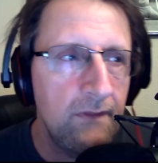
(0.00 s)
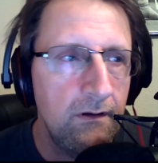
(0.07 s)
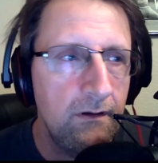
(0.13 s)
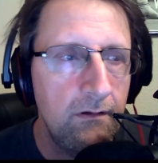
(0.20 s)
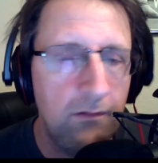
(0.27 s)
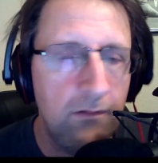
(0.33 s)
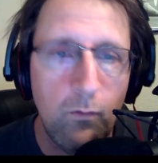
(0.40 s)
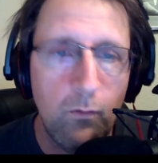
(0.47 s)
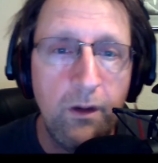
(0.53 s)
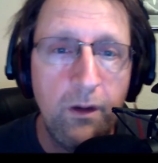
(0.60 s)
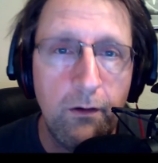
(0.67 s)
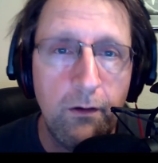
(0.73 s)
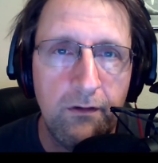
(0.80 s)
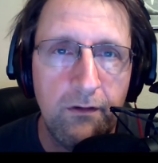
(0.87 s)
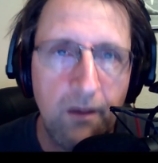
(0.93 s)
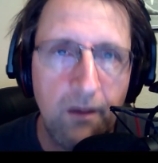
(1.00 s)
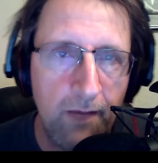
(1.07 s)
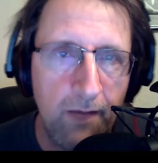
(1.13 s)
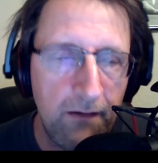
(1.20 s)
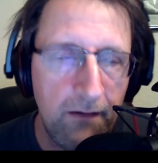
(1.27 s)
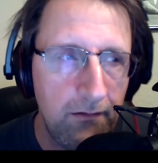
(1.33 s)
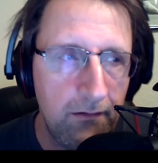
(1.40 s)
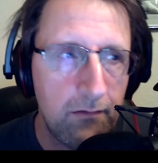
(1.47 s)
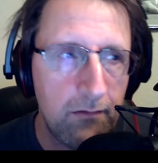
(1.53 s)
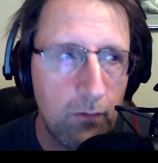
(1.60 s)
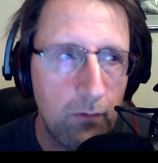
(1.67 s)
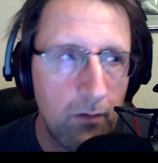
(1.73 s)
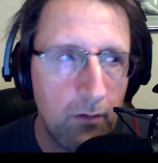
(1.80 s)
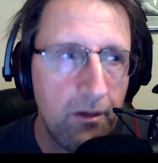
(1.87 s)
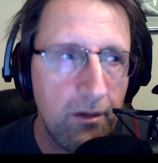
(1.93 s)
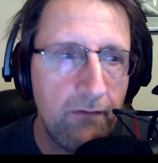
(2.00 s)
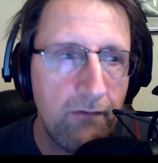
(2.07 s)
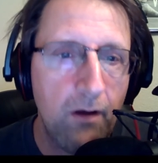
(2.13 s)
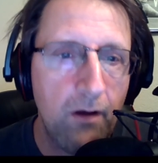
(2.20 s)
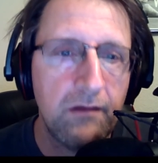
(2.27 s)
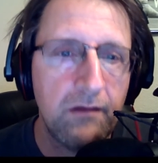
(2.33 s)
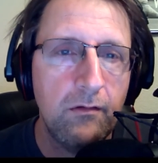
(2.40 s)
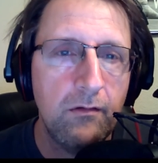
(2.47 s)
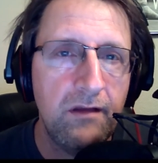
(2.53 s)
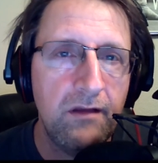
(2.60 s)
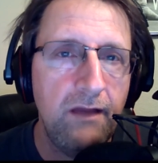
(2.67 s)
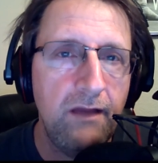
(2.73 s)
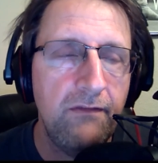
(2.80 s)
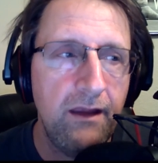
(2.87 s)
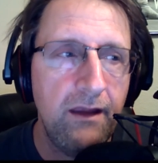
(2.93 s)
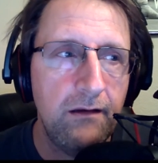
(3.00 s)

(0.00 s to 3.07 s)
the weird come out of this world, but I've also seen things